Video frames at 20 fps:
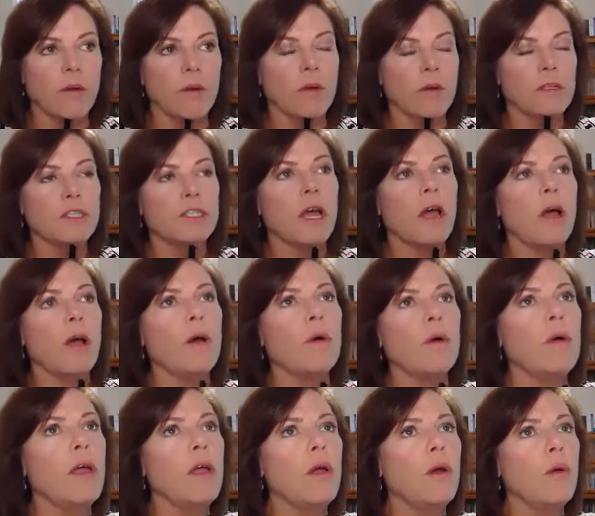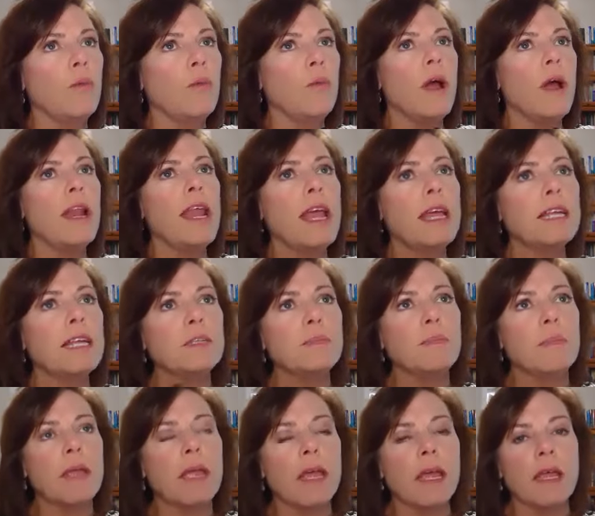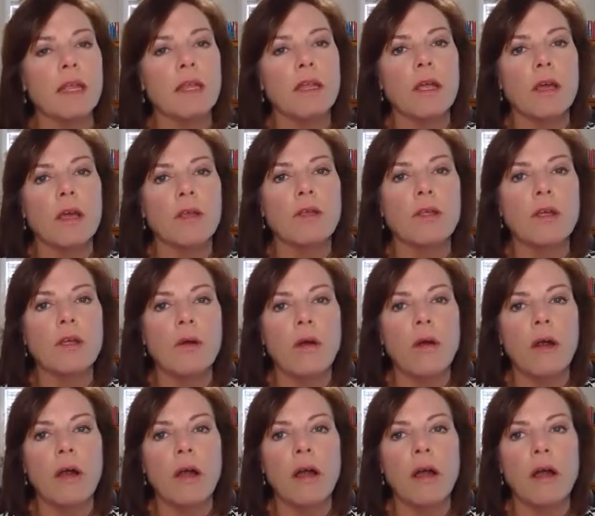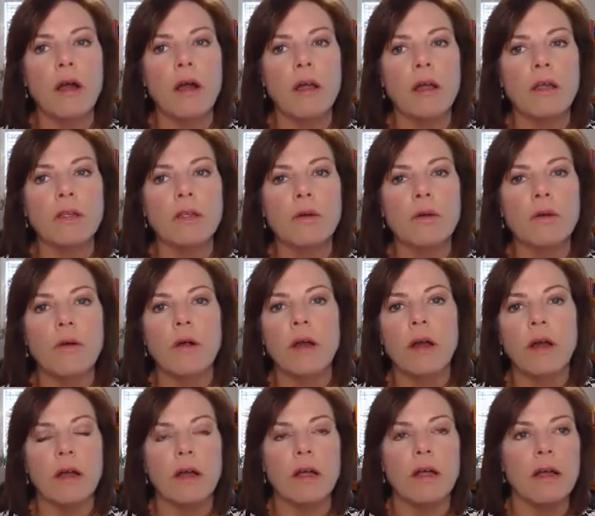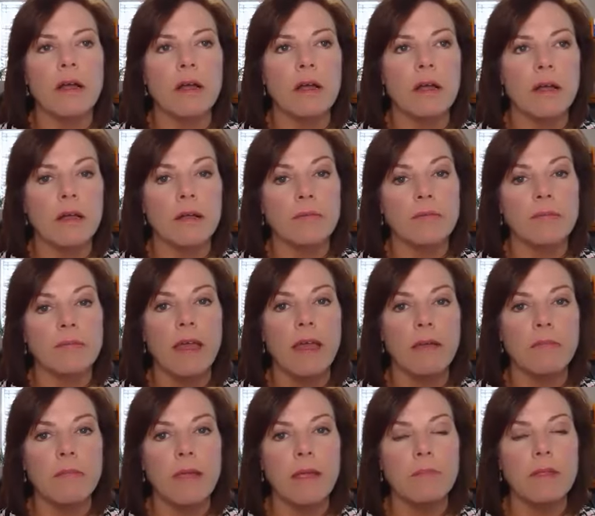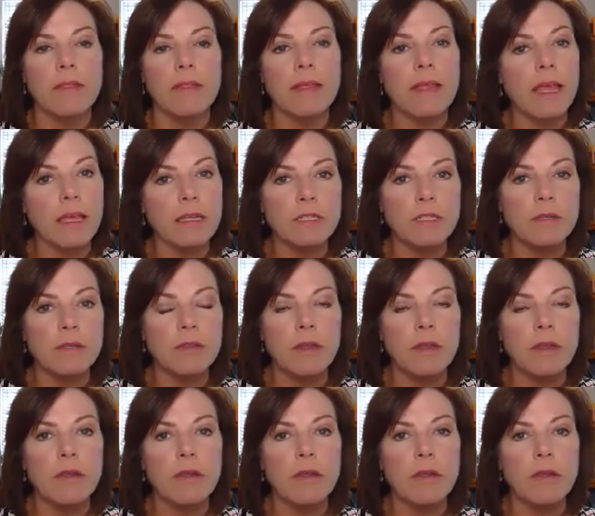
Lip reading: So what has been your that may be the answer,